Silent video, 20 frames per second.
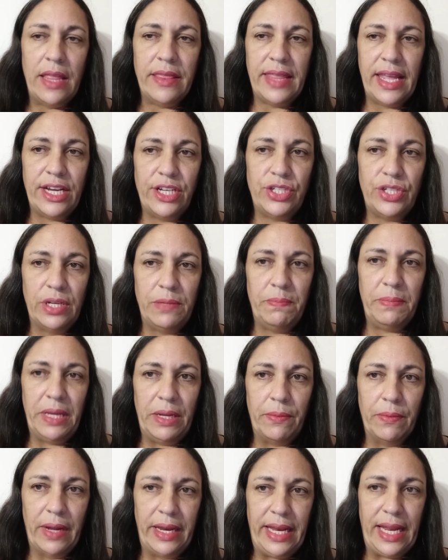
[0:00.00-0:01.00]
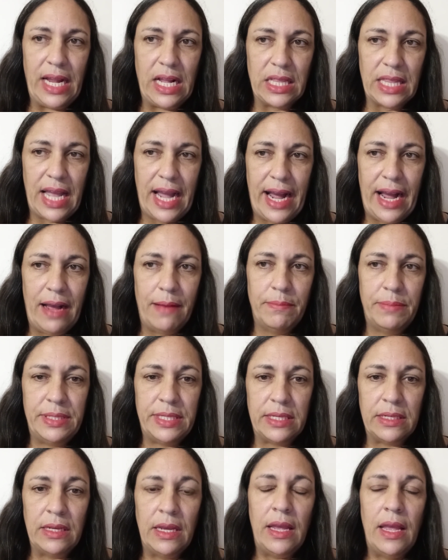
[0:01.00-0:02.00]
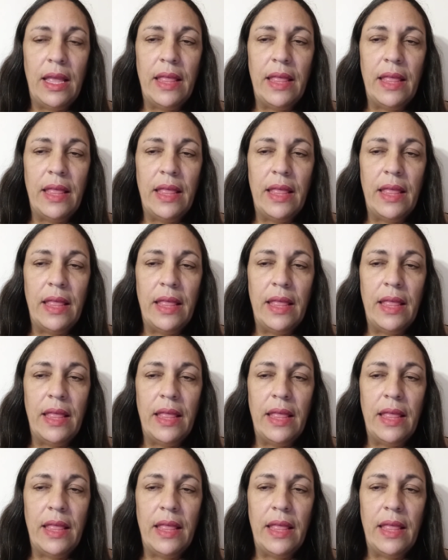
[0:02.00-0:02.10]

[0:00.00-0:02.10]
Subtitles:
they should be running labs.